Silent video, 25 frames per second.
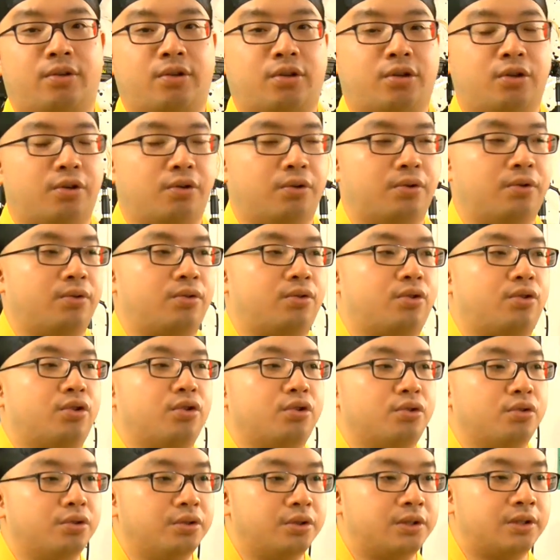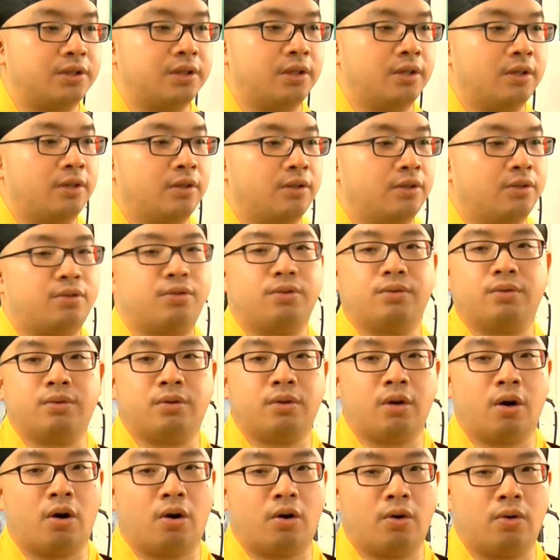to use, to
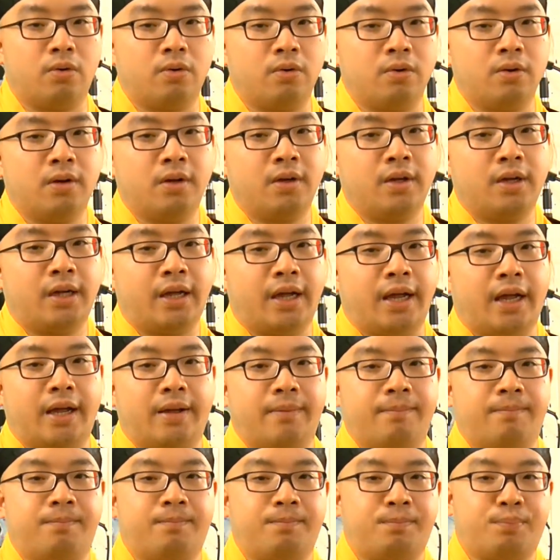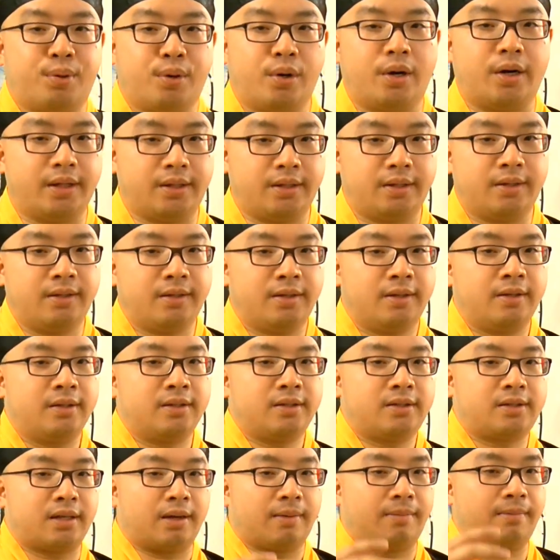know, and put
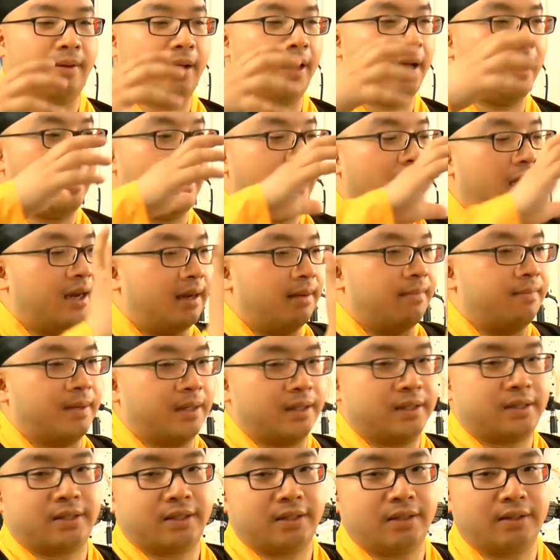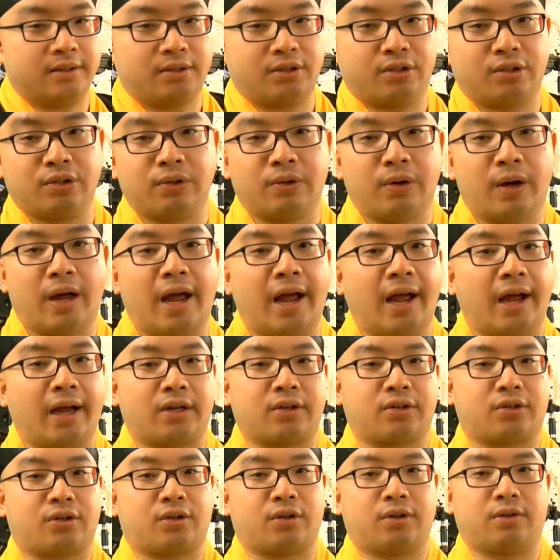some elements to
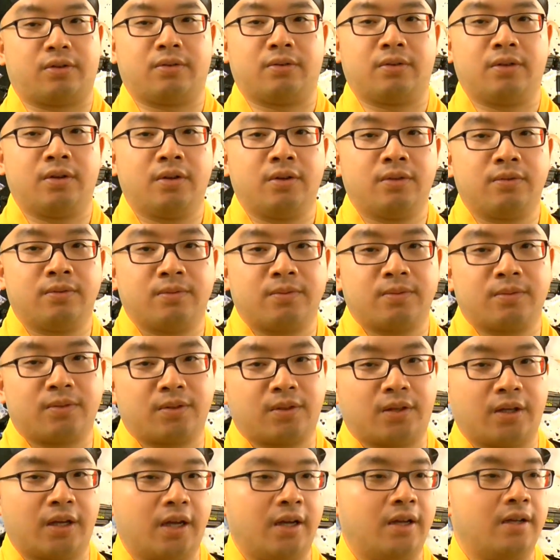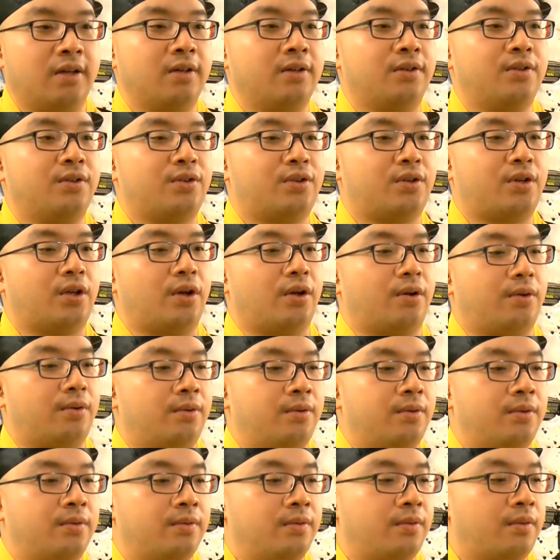action. Okay?
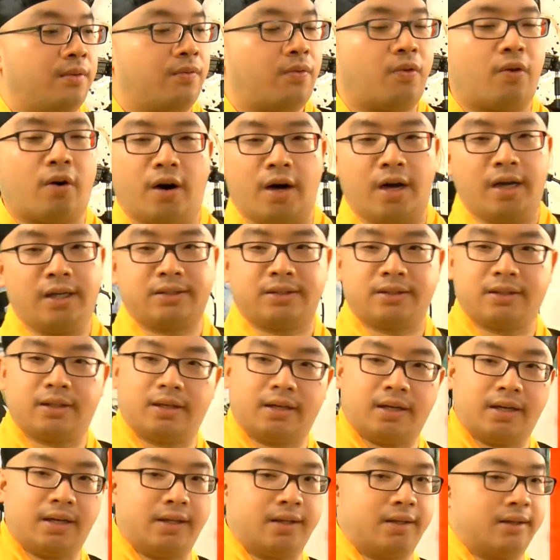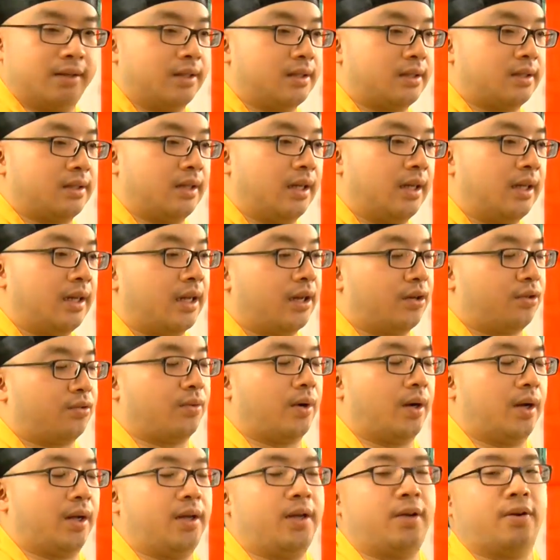So for us in this lineage
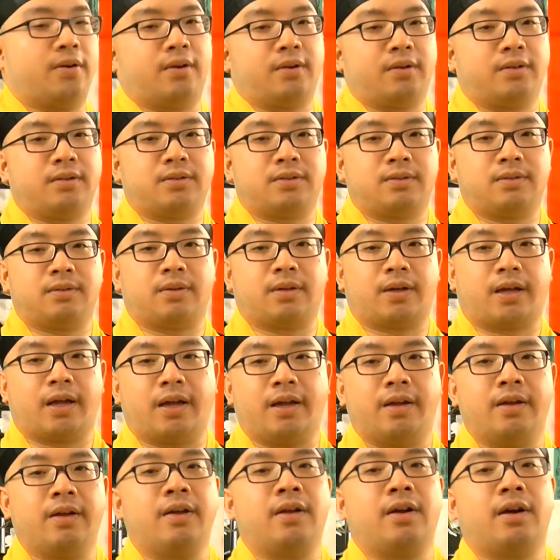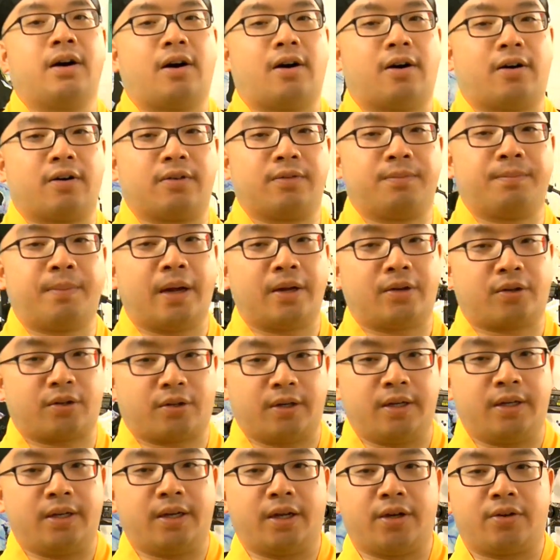right here, okay, our magic
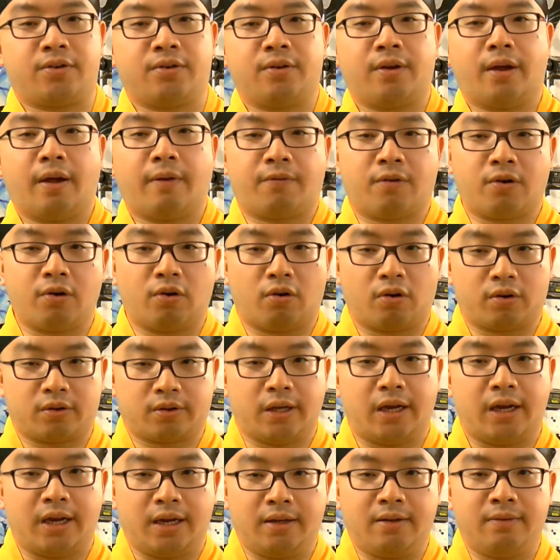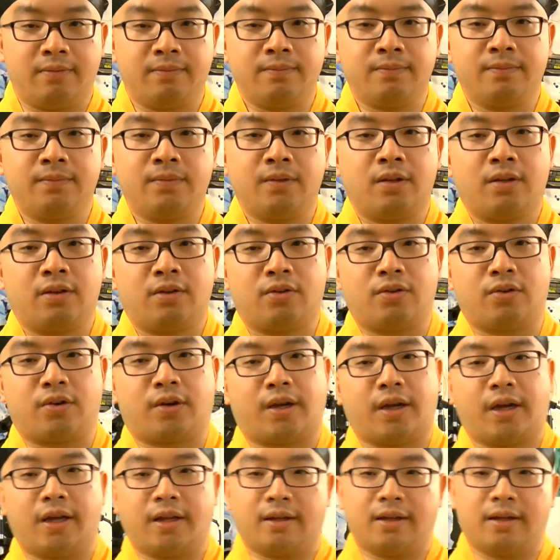lineage, if you ordain, you
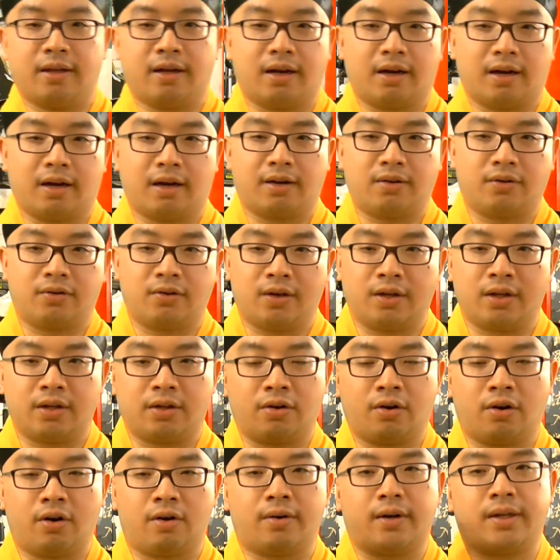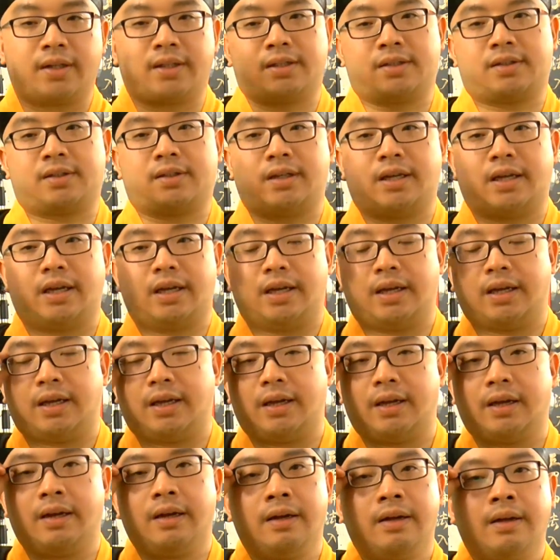get you inherit
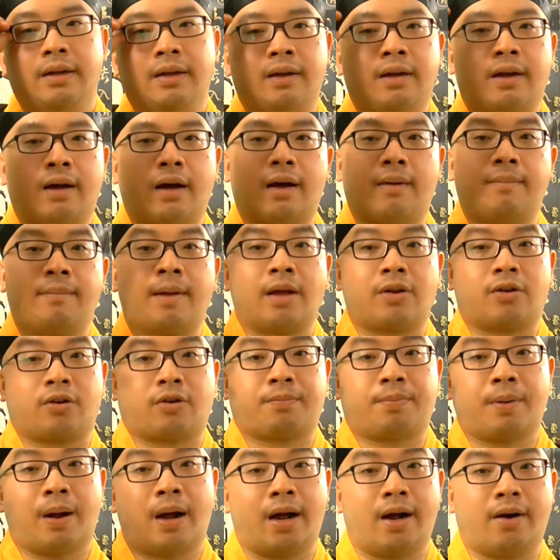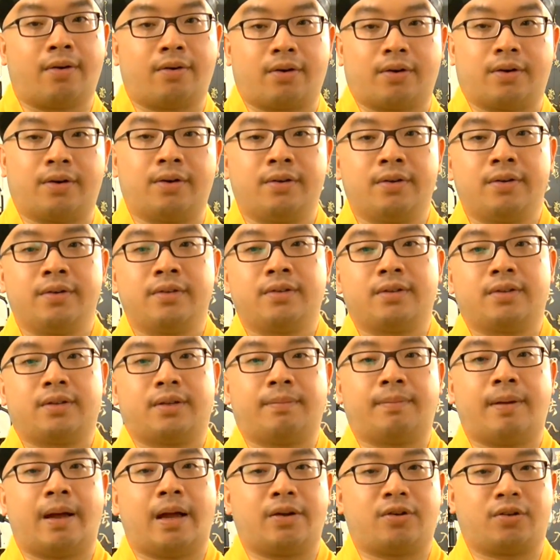the magic power.
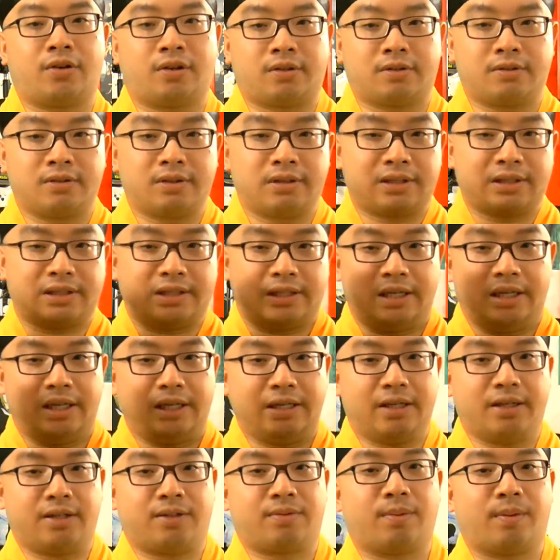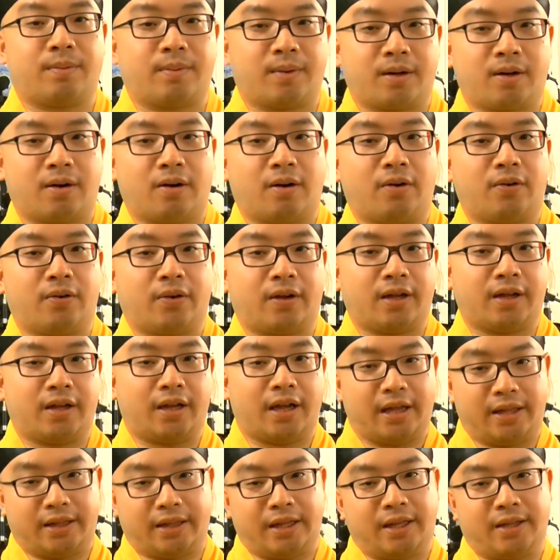The magic seed is what we call, okay?
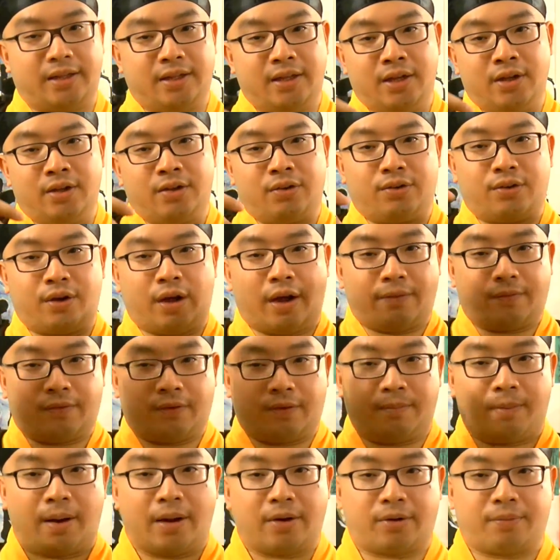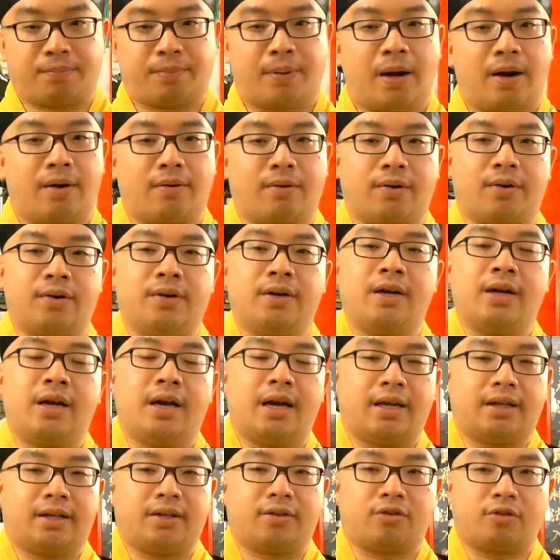And then you have your magic power,
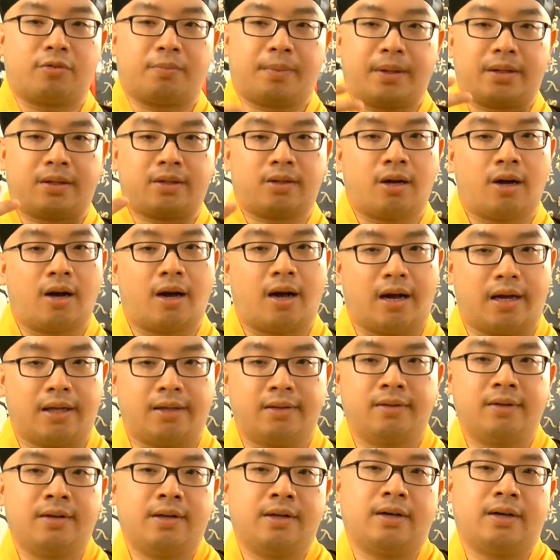and then you'll be taught